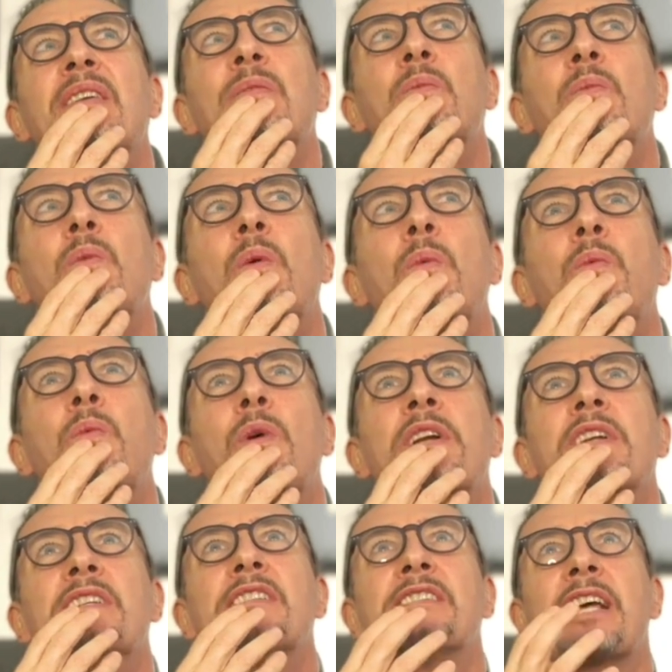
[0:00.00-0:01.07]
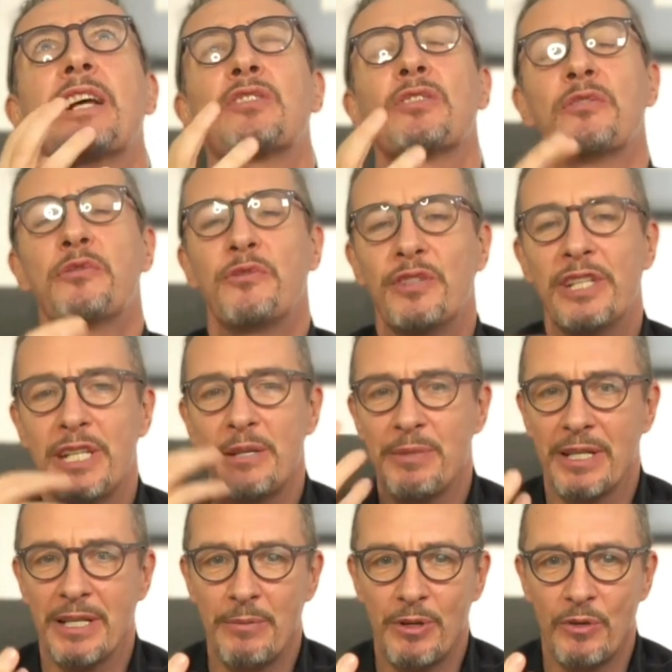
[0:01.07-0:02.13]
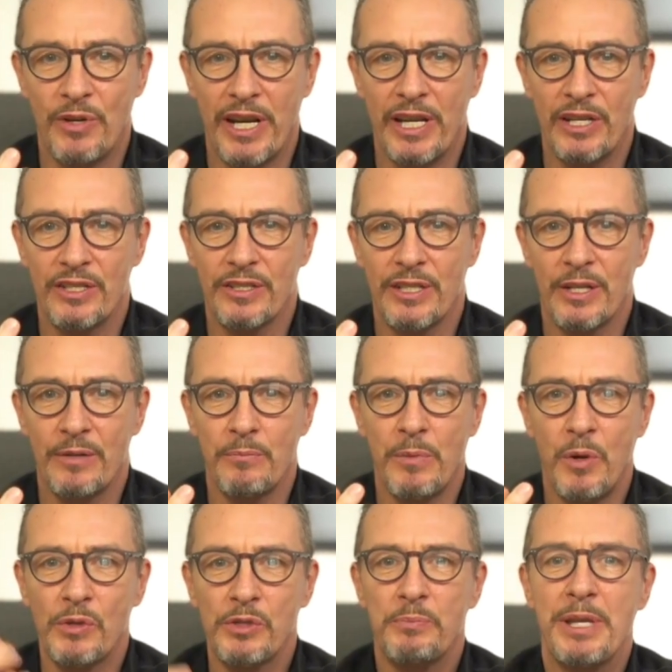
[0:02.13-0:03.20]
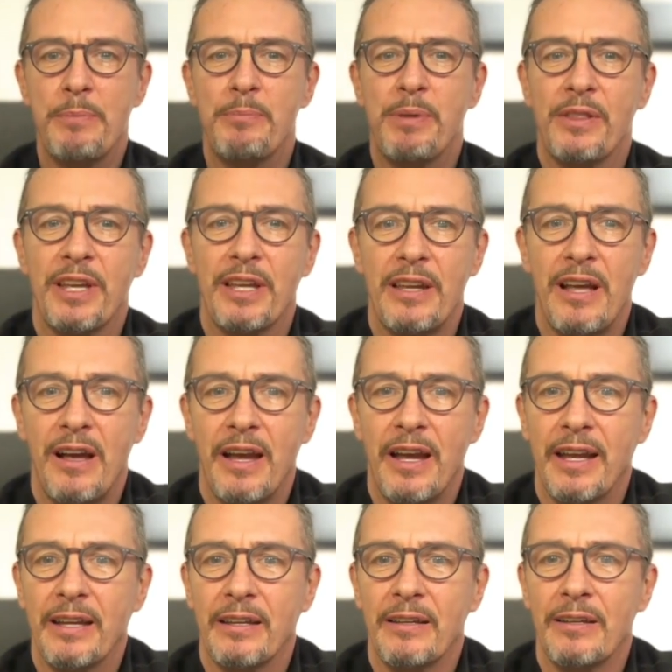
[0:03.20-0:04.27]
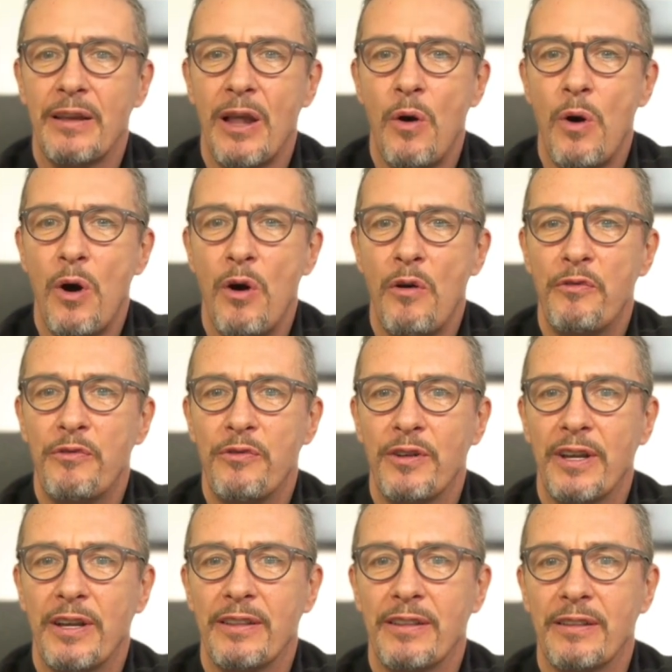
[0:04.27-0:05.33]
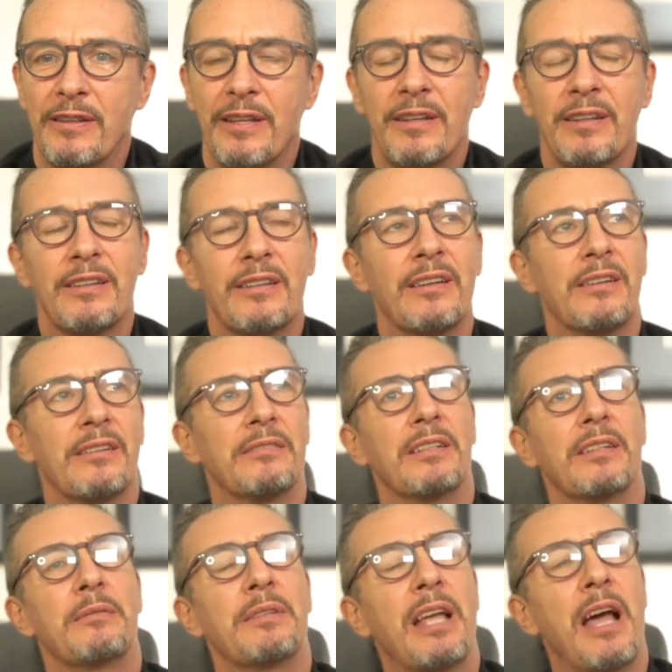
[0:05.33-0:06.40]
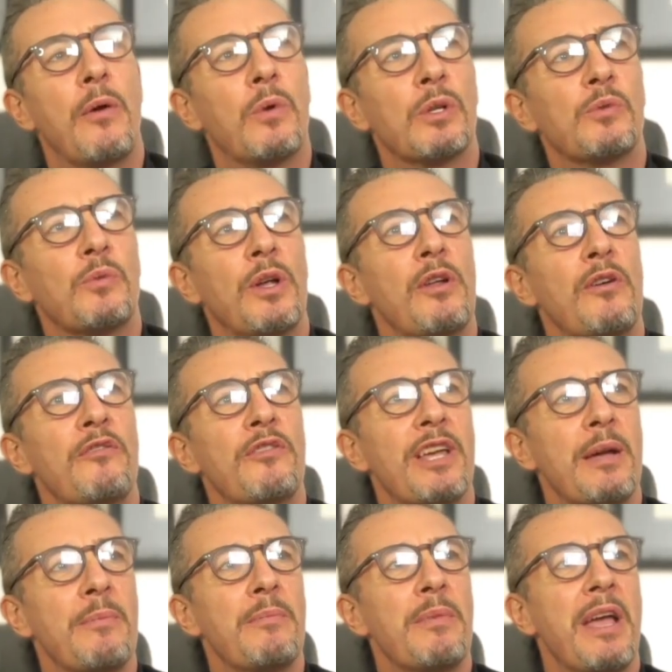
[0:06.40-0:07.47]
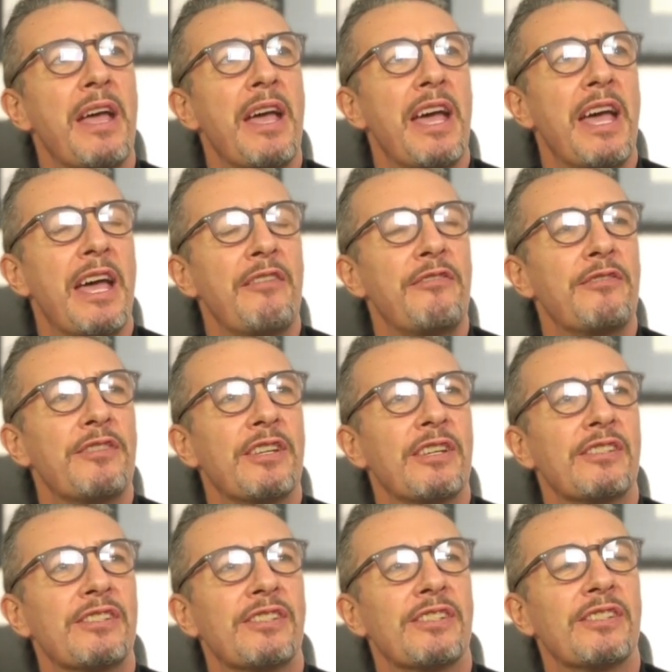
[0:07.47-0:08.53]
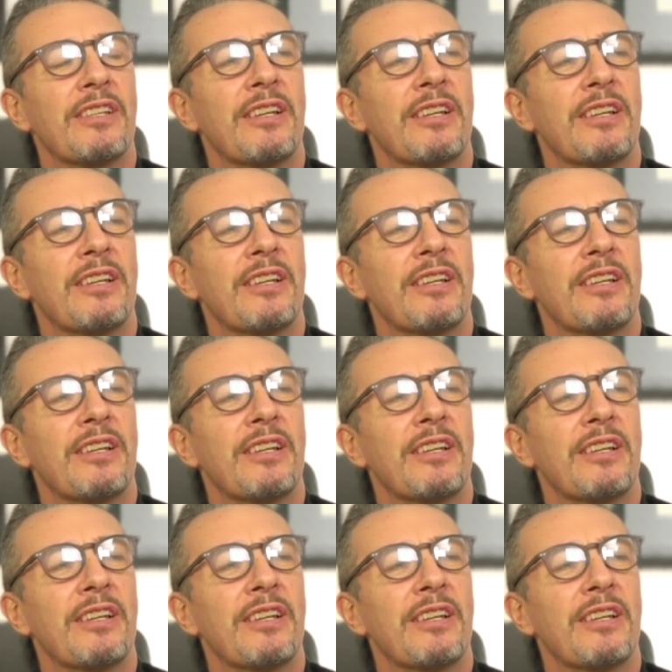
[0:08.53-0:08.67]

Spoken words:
what is sexual freedom and liberation? And most people that I know of, and I was one of them, have this